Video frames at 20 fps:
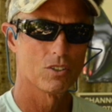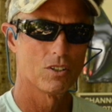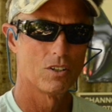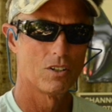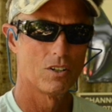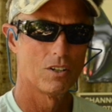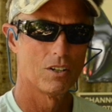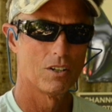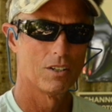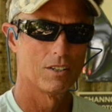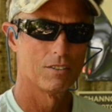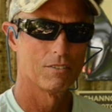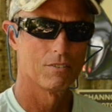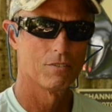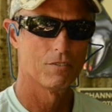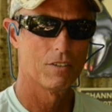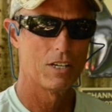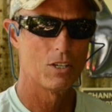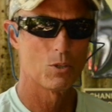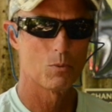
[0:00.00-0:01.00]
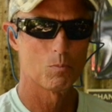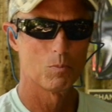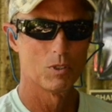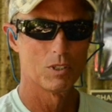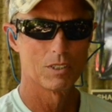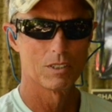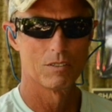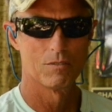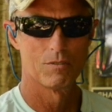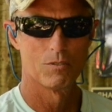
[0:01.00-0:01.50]
on
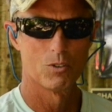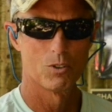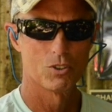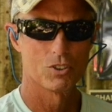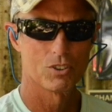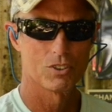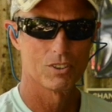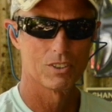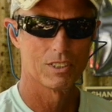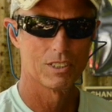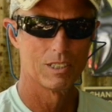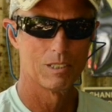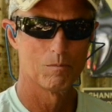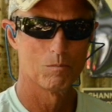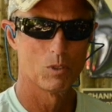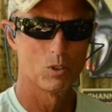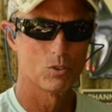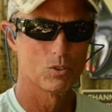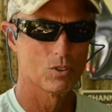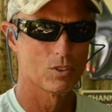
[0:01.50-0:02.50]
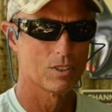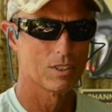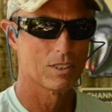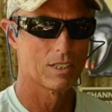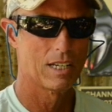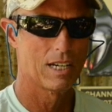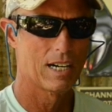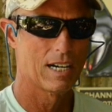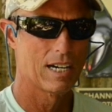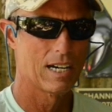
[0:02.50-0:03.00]
Facebook. Unfortunately, most of the
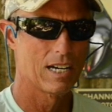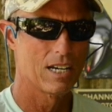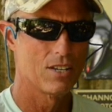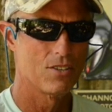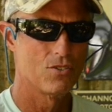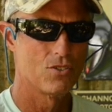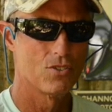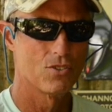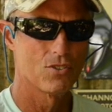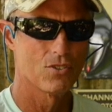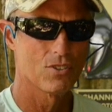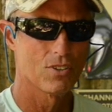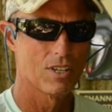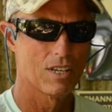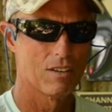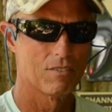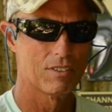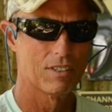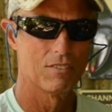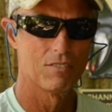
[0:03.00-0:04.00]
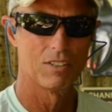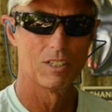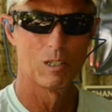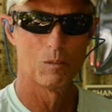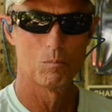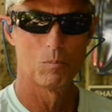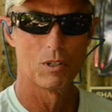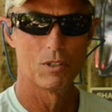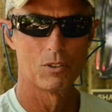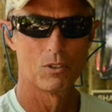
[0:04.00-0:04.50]
guides have given
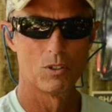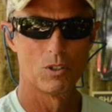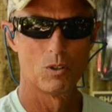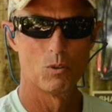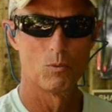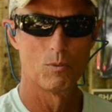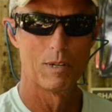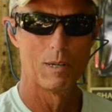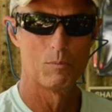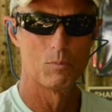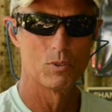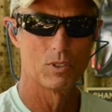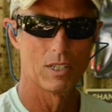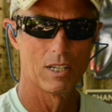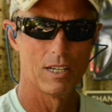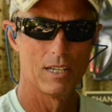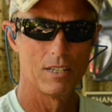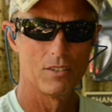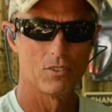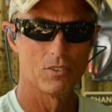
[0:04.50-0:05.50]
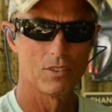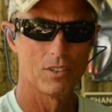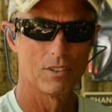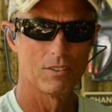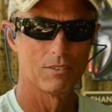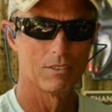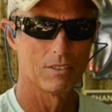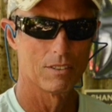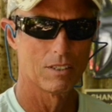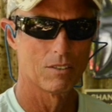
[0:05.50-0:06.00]
up on their own websites
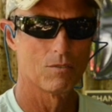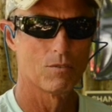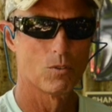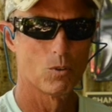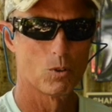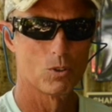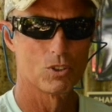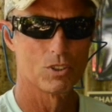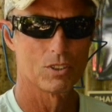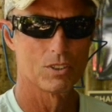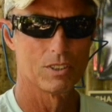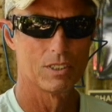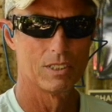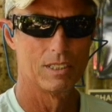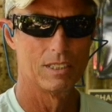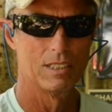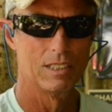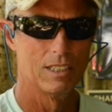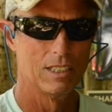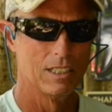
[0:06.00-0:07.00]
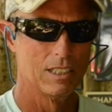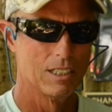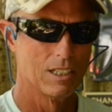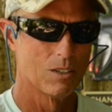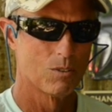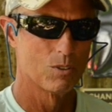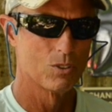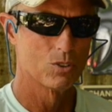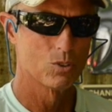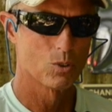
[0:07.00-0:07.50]
and unfortunately
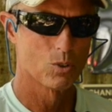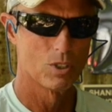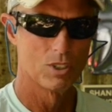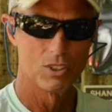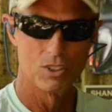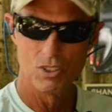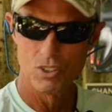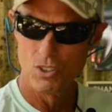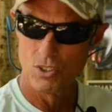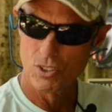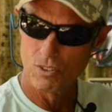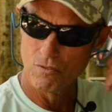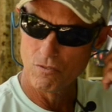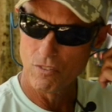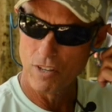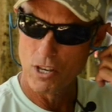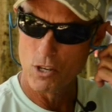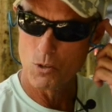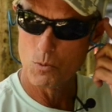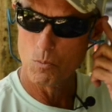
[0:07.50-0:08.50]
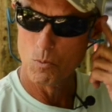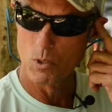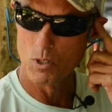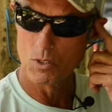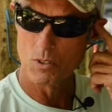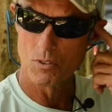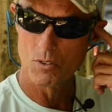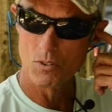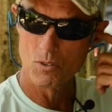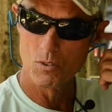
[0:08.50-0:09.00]
resorted to using
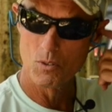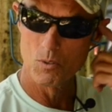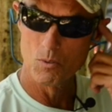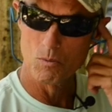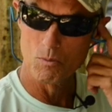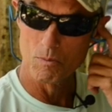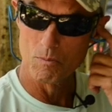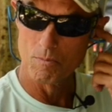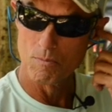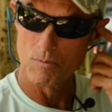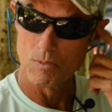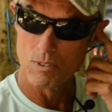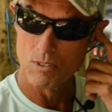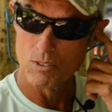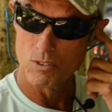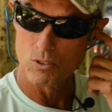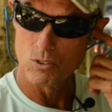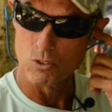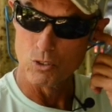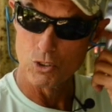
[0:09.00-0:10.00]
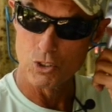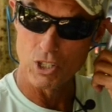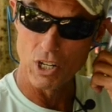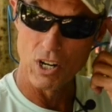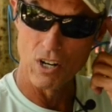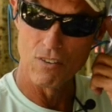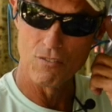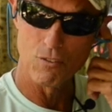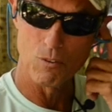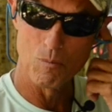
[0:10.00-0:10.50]
Facebook to
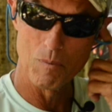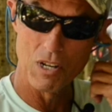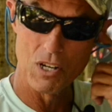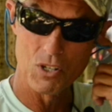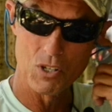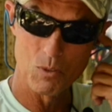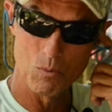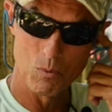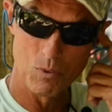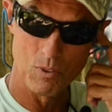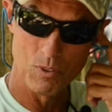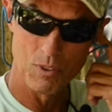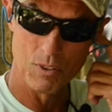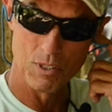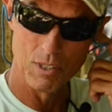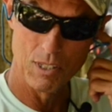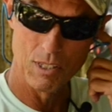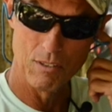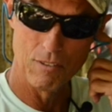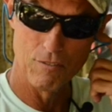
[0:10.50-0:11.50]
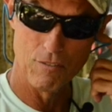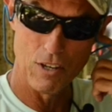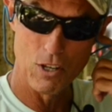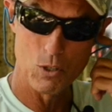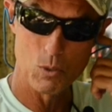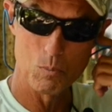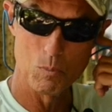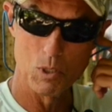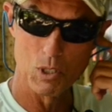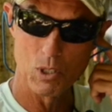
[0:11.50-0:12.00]
share information with the
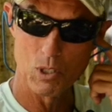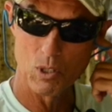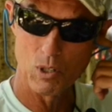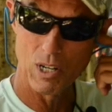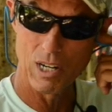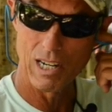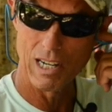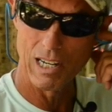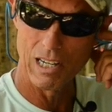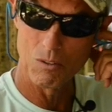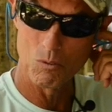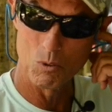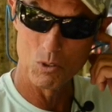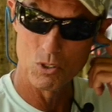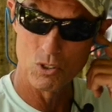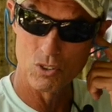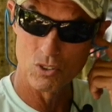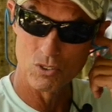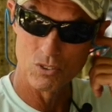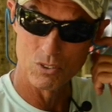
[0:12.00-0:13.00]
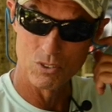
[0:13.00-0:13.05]
Facebook crowd, which